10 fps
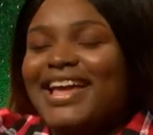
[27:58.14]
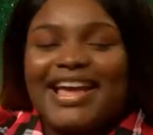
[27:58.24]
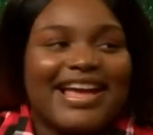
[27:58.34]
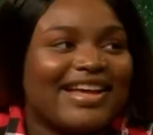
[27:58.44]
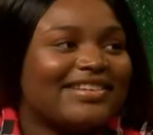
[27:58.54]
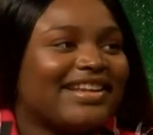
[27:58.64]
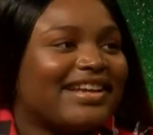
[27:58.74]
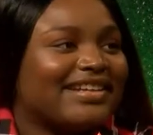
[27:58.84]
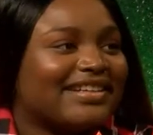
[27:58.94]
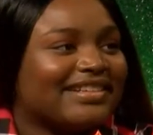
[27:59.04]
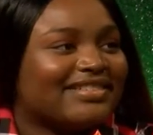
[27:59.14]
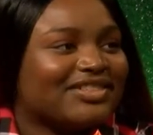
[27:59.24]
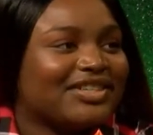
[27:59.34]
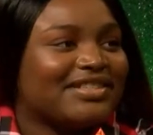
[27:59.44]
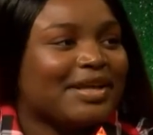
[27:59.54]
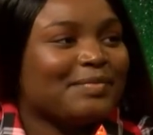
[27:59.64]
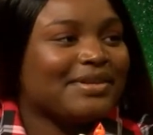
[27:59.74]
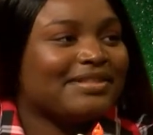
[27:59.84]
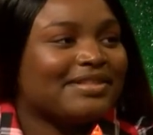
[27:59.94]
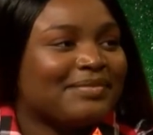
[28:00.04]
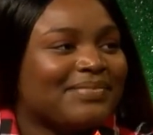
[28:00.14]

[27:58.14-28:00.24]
and like she sent me some